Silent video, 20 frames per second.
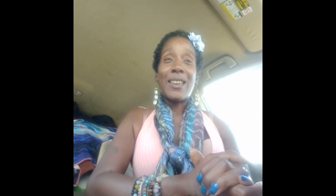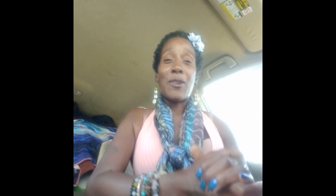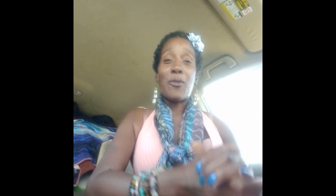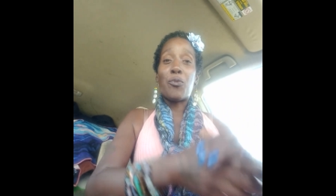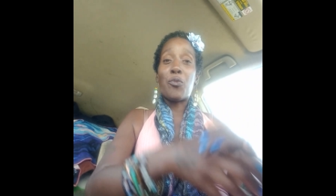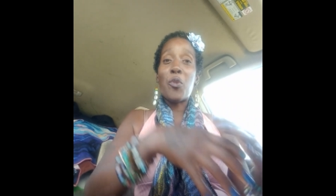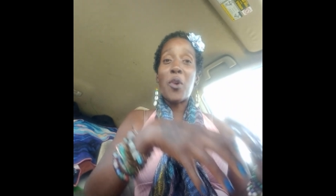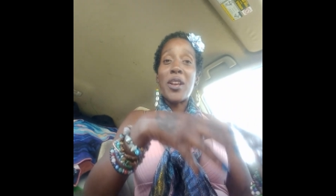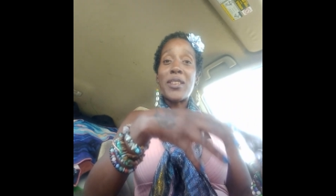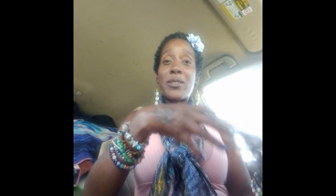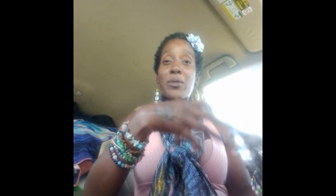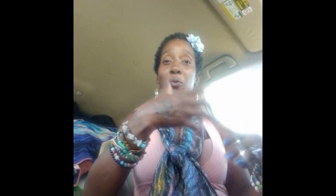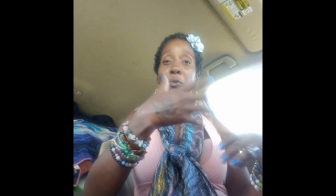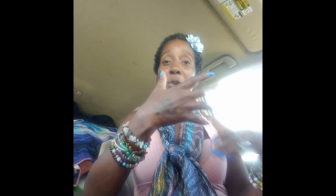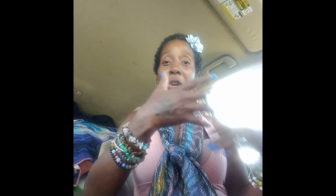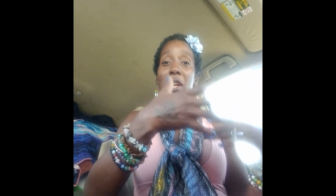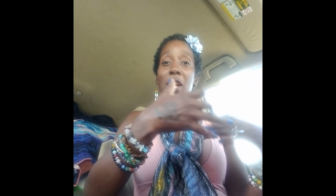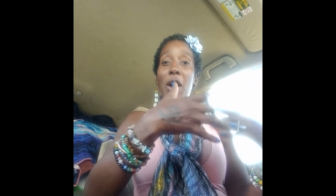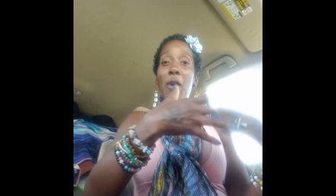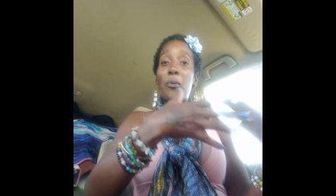once
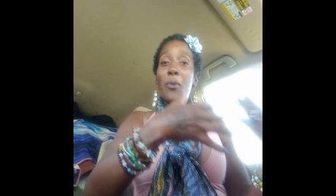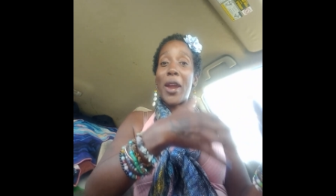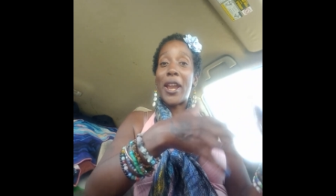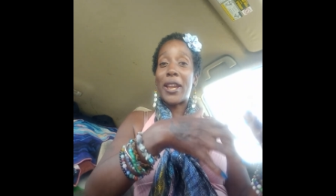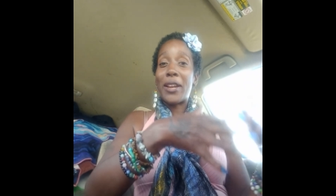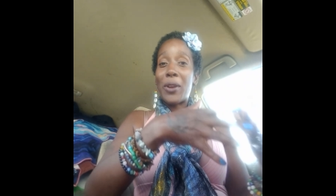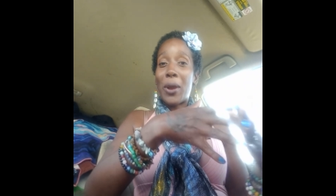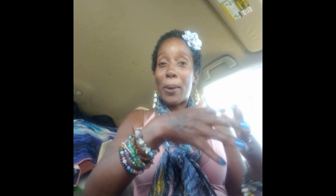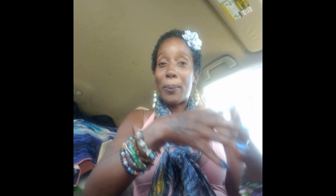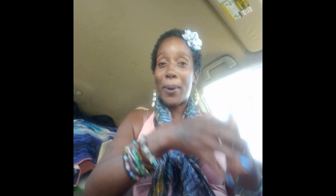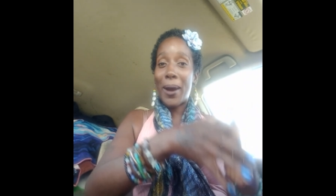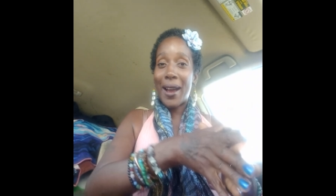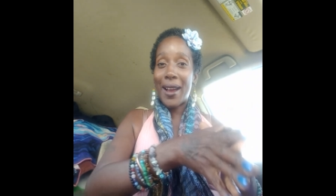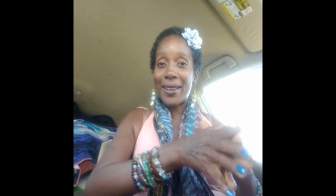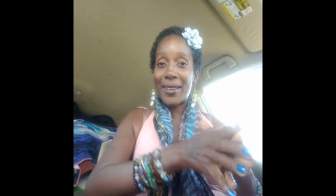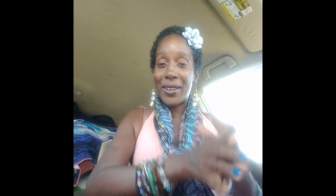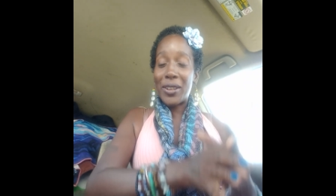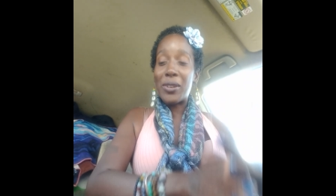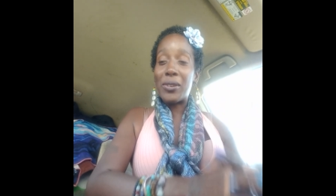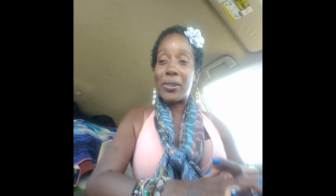we awaken our
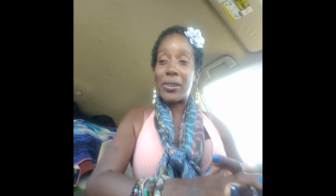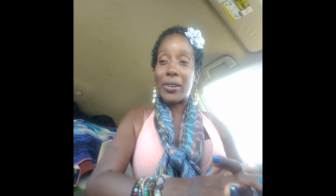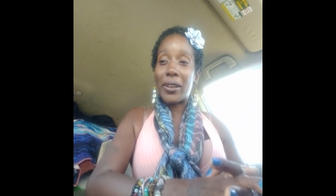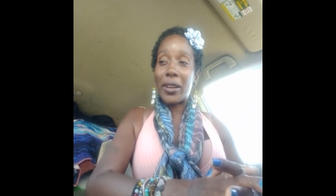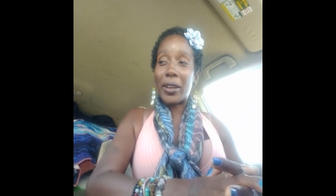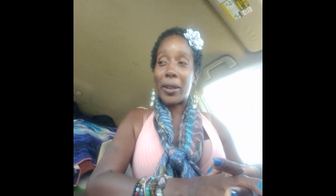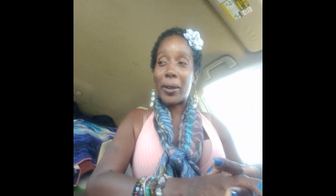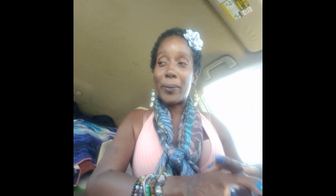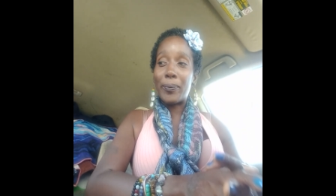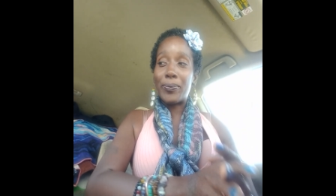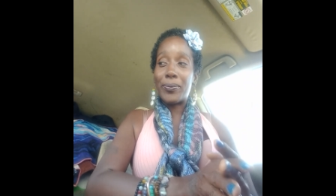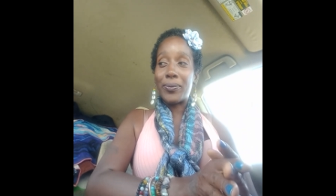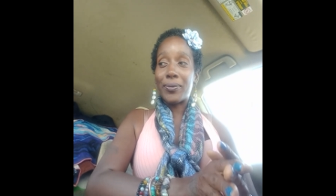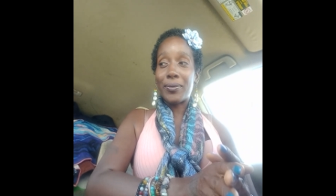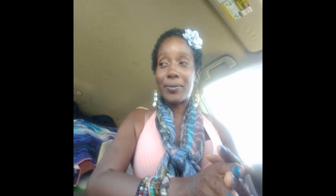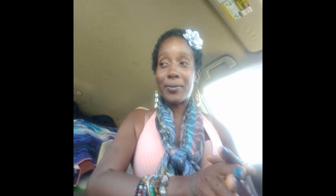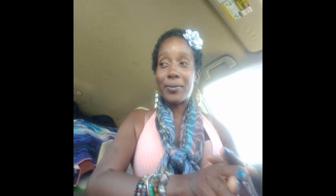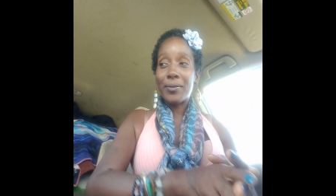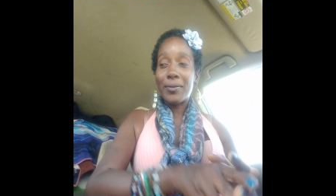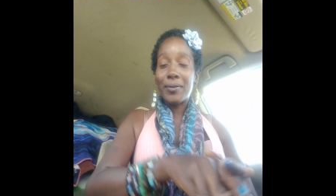pineal gland,
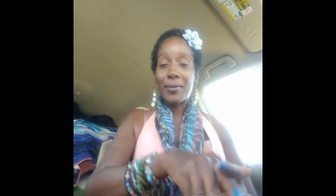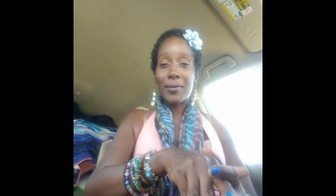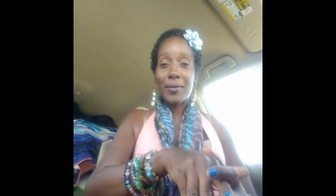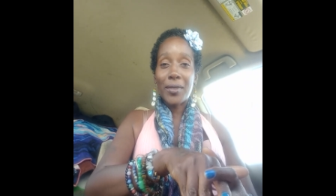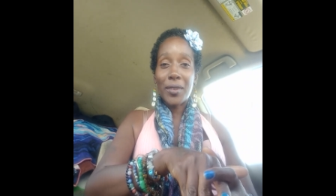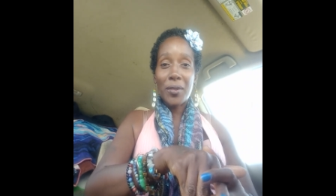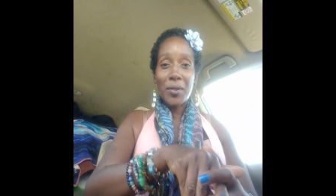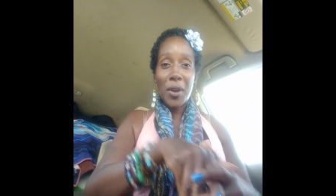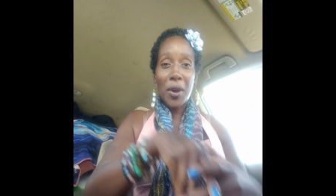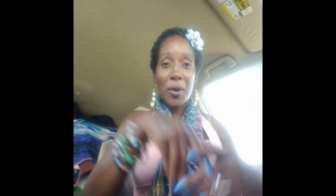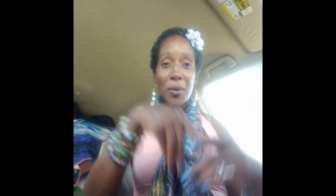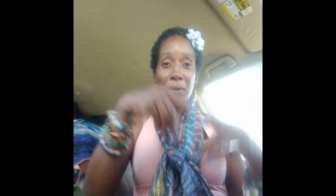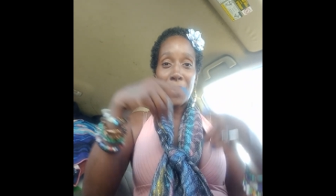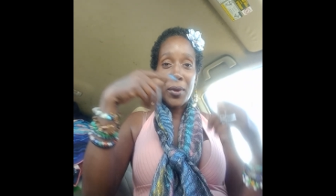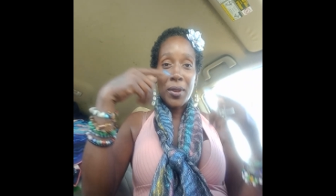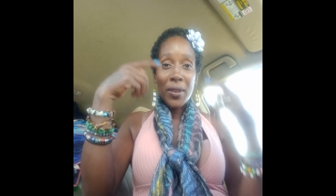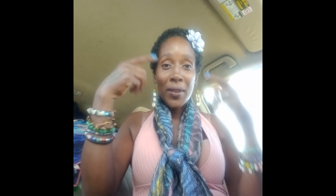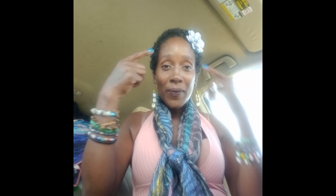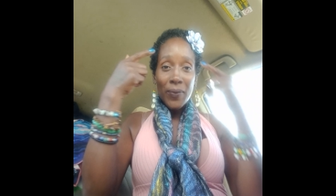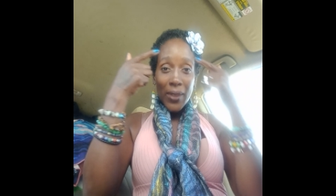you know,
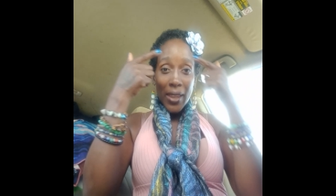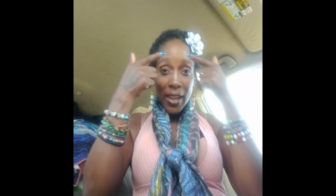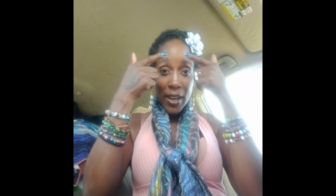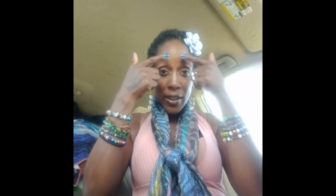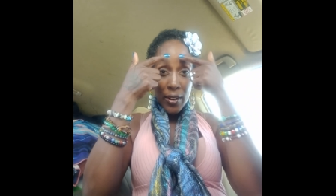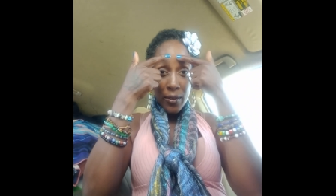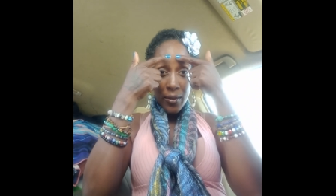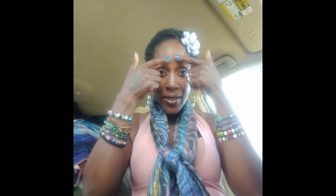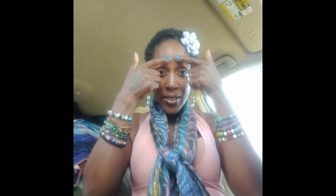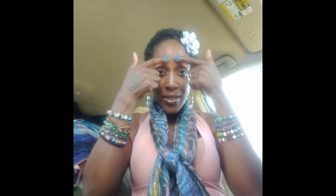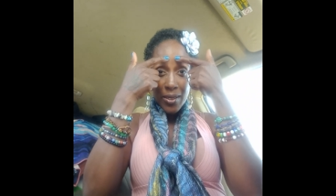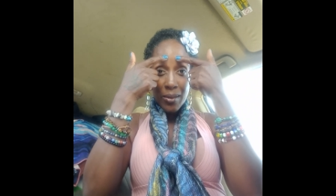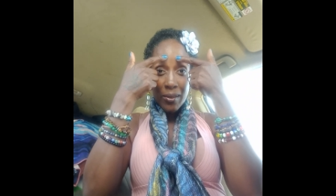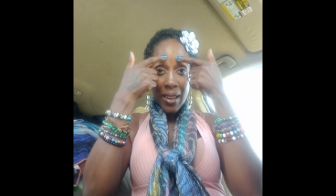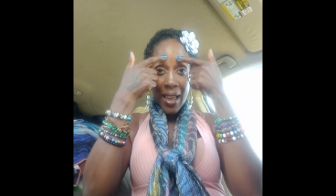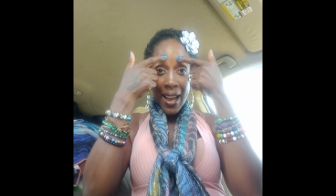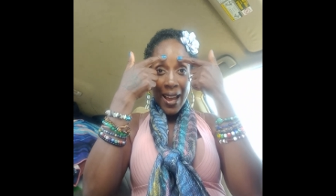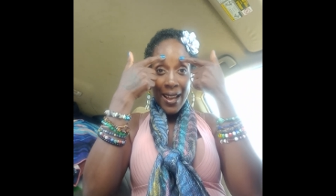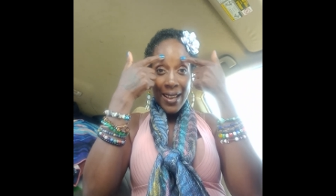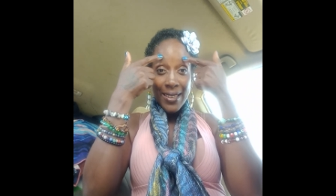it
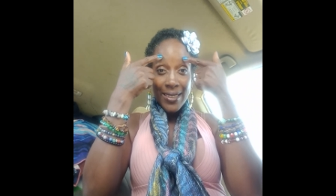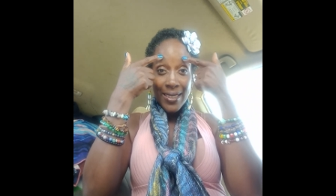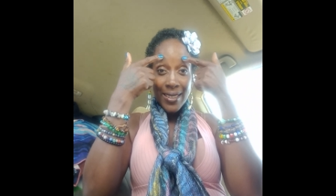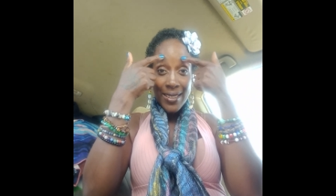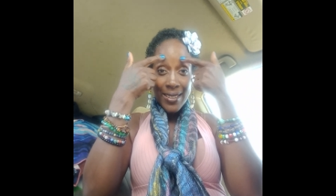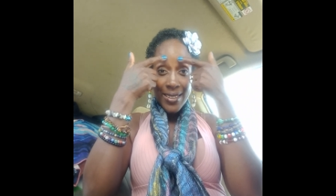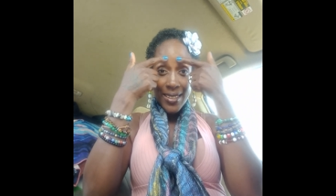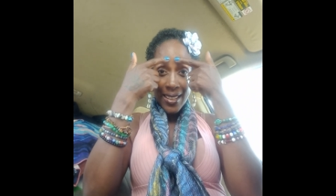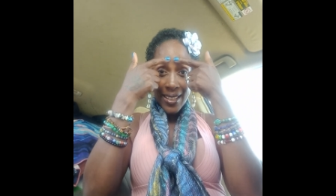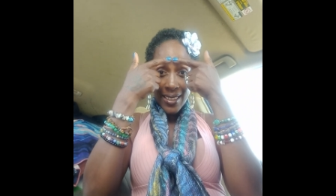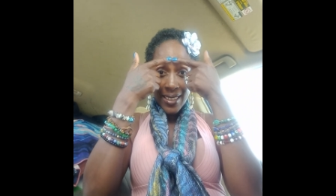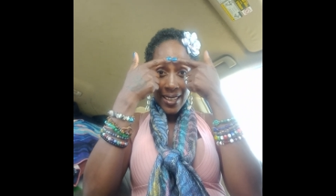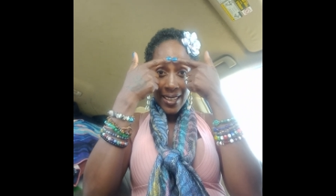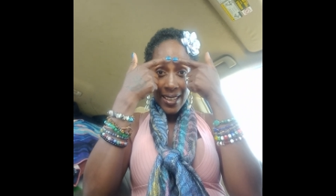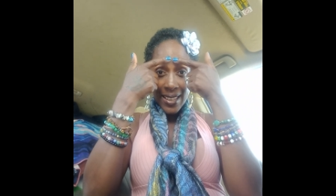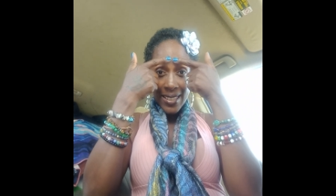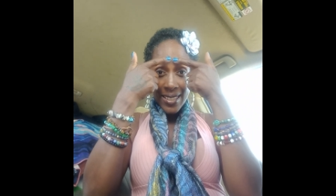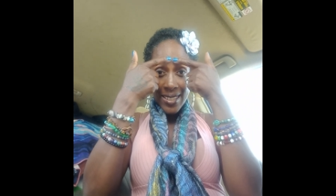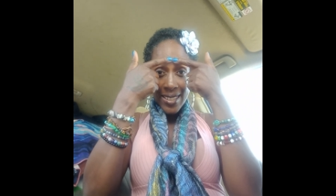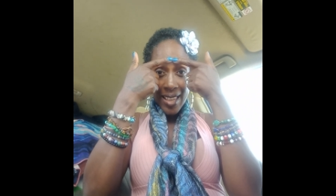crystallizes in the
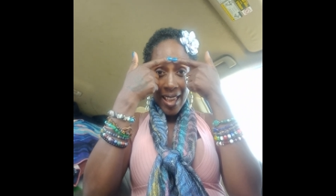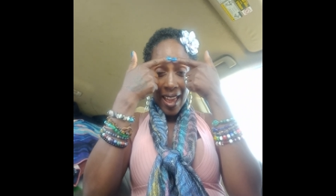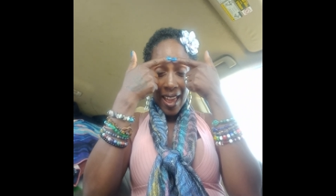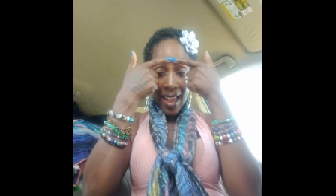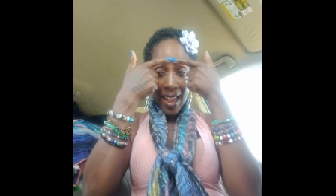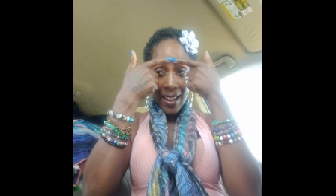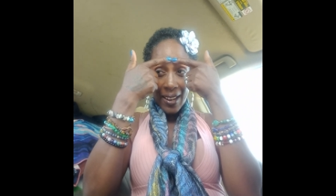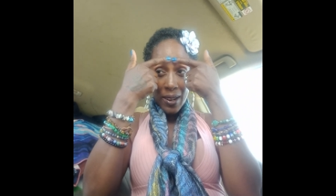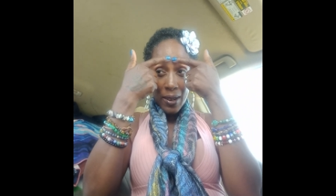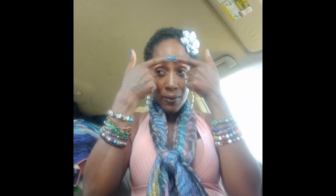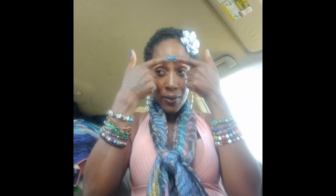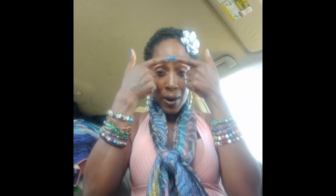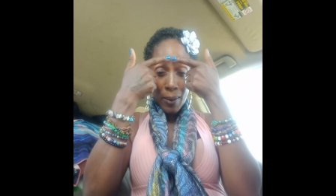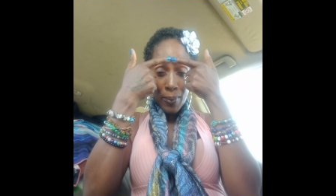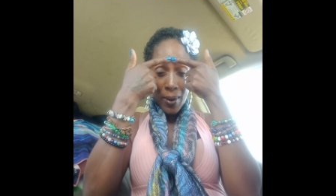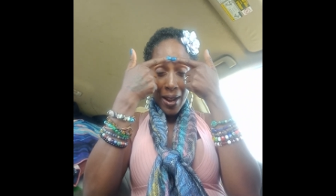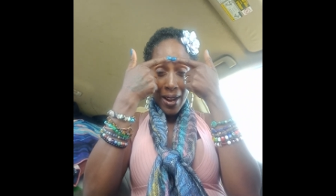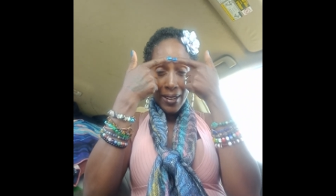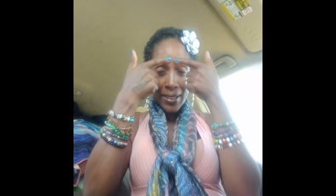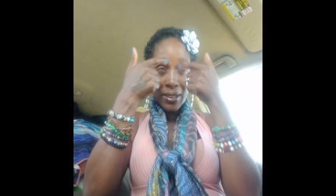inside of our
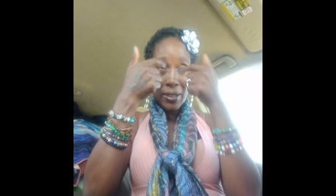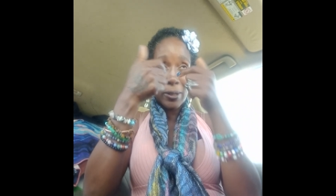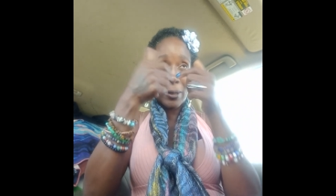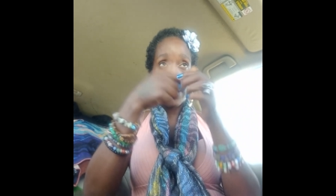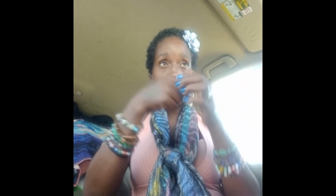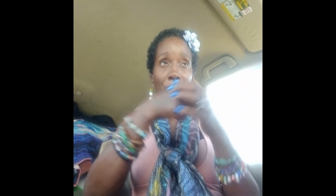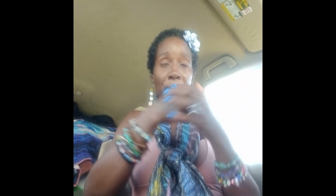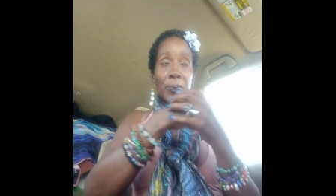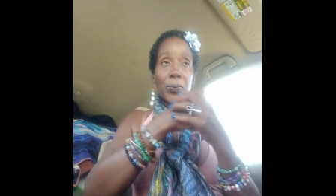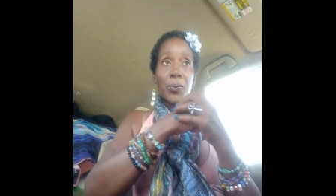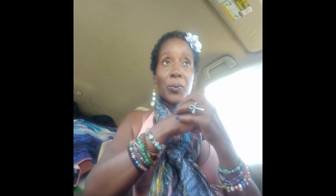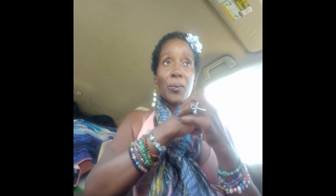pineal.